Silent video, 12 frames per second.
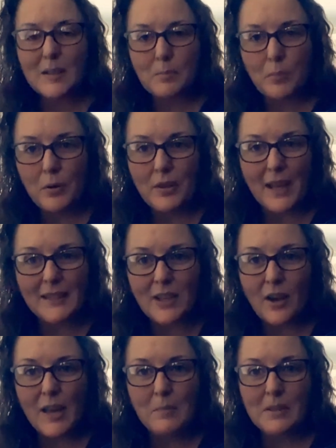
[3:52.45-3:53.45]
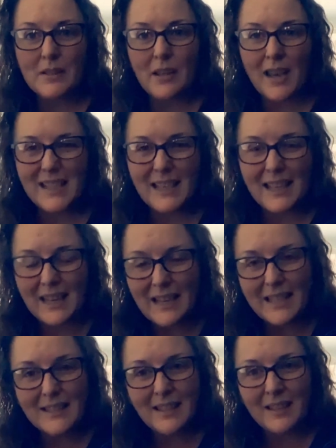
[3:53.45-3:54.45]
put that time aside and
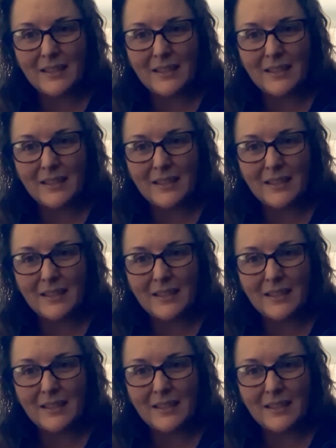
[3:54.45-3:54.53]
listen